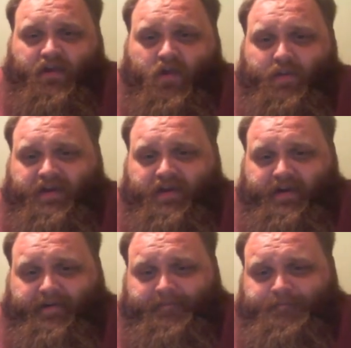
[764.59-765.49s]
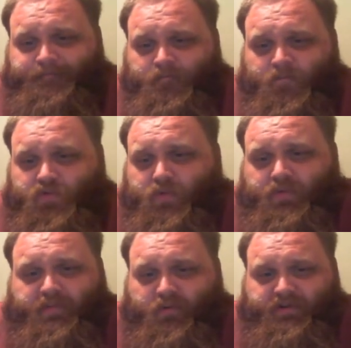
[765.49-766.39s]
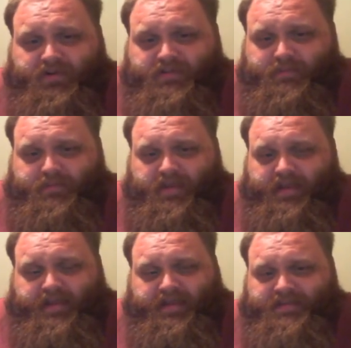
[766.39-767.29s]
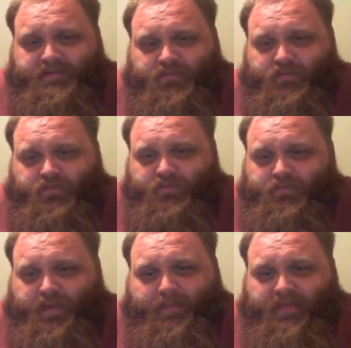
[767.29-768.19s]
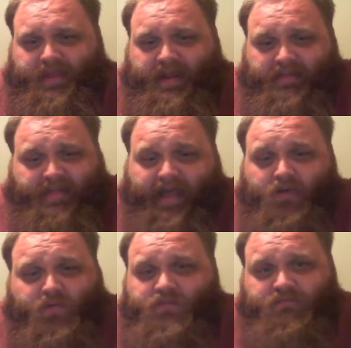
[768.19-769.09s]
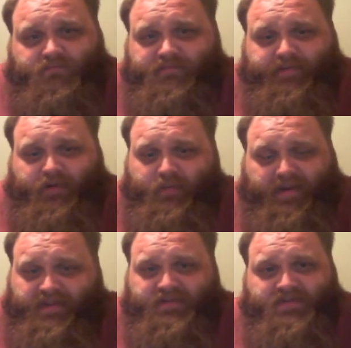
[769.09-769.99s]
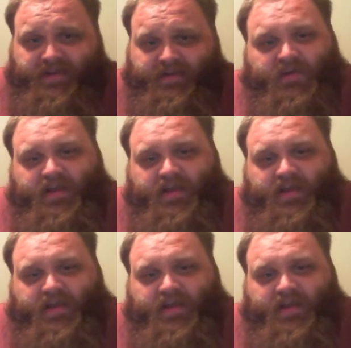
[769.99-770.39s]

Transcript: True liberalism is people that allow different opinions,